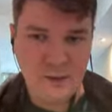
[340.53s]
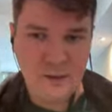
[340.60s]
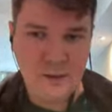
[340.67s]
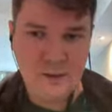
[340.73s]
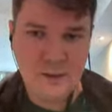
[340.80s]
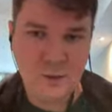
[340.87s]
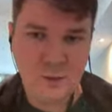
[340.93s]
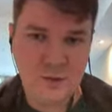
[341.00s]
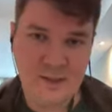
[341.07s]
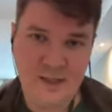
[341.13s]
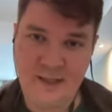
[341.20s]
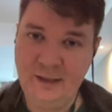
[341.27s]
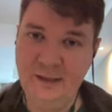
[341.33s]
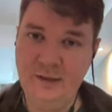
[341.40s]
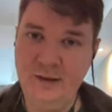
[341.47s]
so
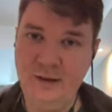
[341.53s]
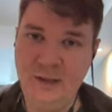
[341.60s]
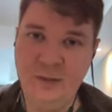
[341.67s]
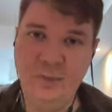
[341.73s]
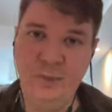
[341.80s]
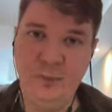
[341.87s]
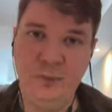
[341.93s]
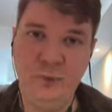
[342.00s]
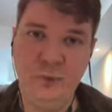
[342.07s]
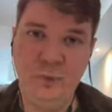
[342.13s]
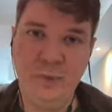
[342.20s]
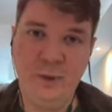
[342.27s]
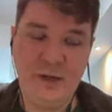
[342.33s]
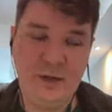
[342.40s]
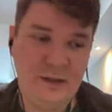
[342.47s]
second tip would
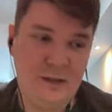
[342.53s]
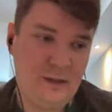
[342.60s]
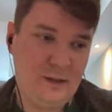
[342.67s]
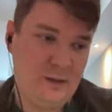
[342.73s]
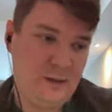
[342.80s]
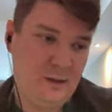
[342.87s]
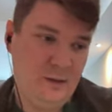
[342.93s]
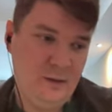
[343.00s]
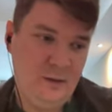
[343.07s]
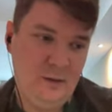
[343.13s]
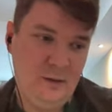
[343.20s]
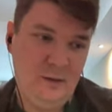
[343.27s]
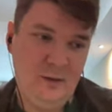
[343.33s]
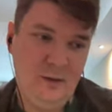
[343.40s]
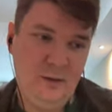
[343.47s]
be
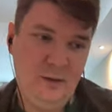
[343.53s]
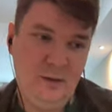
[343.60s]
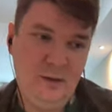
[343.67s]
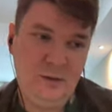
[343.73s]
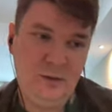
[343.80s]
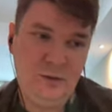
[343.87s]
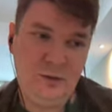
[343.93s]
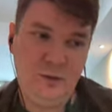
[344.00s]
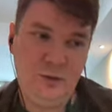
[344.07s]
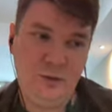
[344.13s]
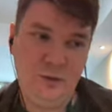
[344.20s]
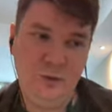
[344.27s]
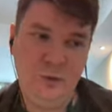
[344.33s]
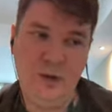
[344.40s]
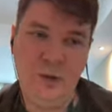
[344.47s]

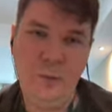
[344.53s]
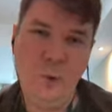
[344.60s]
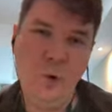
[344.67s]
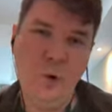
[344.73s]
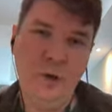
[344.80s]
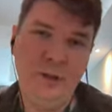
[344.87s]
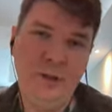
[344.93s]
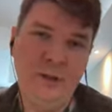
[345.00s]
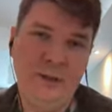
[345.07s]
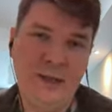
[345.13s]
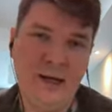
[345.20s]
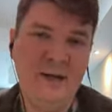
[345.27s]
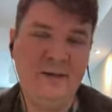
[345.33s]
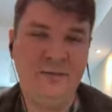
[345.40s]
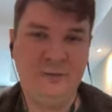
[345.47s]
to avoid
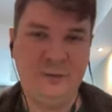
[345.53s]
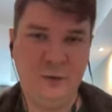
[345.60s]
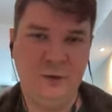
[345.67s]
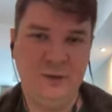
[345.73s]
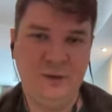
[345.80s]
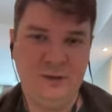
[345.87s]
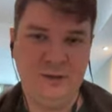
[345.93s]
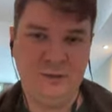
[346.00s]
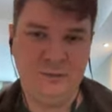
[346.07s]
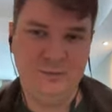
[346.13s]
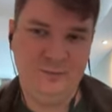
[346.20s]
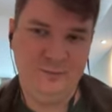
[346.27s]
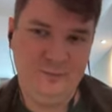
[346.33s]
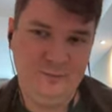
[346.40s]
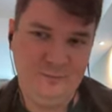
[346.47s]
live coding
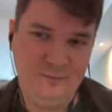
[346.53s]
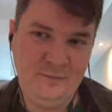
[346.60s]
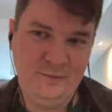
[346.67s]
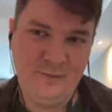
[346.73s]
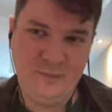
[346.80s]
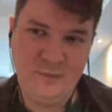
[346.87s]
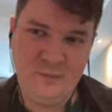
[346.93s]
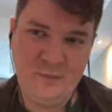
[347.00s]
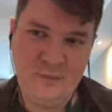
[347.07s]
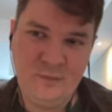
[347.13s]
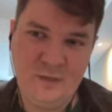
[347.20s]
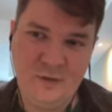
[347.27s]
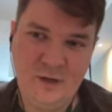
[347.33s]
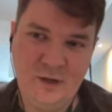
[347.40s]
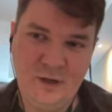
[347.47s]

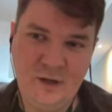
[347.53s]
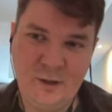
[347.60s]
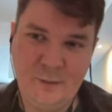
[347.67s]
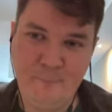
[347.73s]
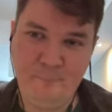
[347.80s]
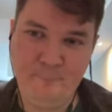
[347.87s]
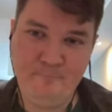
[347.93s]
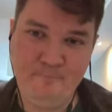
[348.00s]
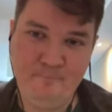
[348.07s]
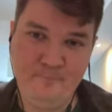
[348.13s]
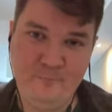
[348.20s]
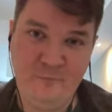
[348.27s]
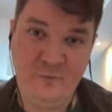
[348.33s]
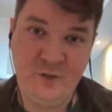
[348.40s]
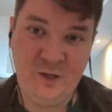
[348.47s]
um,
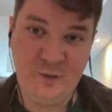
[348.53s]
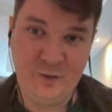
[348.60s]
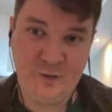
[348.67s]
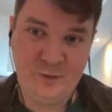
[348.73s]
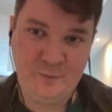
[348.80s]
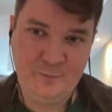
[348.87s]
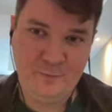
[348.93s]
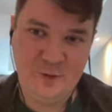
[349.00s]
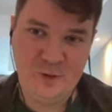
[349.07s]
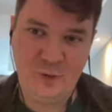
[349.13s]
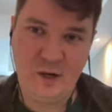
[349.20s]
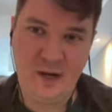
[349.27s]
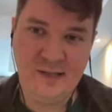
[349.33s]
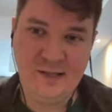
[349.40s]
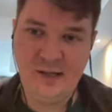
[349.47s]
videos. So
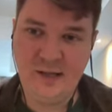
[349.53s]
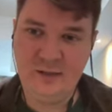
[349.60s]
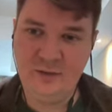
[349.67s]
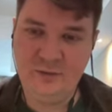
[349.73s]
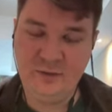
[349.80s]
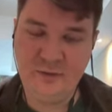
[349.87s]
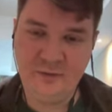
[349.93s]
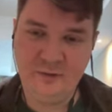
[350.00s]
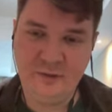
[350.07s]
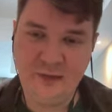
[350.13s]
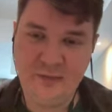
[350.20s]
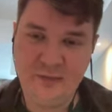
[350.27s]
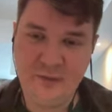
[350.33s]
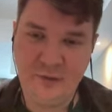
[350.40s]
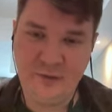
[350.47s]
I started with
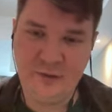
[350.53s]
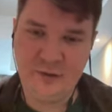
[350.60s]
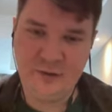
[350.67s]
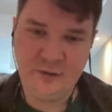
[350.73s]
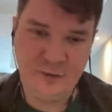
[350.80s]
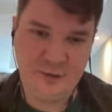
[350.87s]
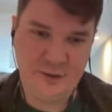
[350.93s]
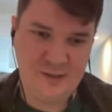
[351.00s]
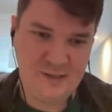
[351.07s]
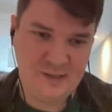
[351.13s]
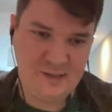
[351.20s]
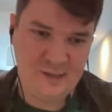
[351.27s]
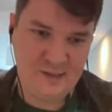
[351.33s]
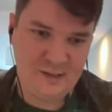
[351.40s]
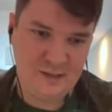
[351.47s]
live coding. You can
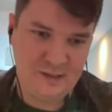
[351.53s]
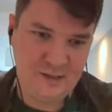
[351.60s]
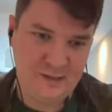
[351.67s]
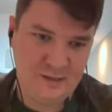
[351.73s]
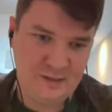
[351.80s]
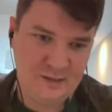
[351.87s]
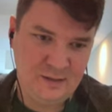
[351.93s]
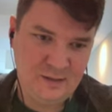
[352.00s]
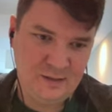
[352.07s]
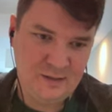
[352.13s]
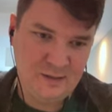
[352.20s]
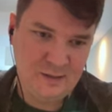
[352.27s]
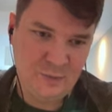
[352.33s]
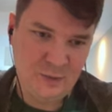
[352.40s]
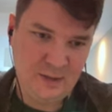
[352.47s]
see it here.
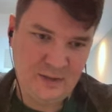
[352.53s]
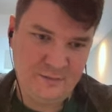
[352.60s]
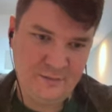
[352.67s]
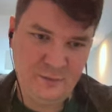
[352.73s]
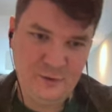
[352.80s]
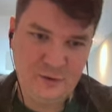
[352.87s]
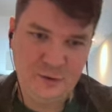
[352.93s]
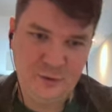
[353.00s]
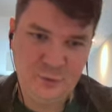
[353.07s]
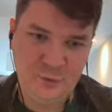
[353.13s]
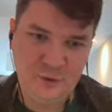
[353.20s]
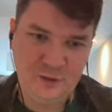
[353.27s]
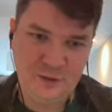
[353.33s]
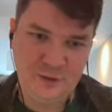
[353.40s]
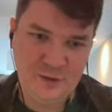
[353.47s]
So I have 32
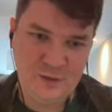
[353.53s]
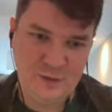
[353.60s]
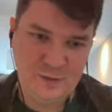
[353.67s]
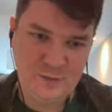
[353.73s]
videos